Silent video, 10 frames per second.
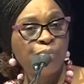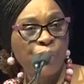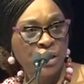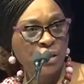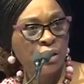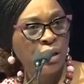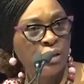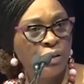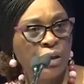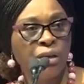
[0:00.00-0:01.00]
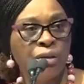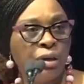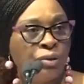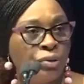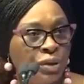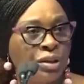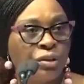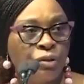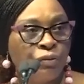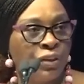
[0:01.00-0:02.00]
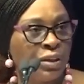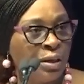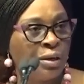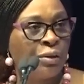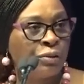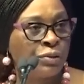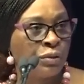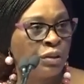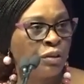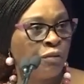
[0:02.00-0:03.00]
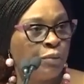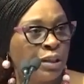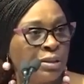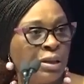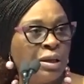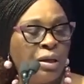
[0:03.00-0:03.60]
particularly during the COVID era. Also, the government,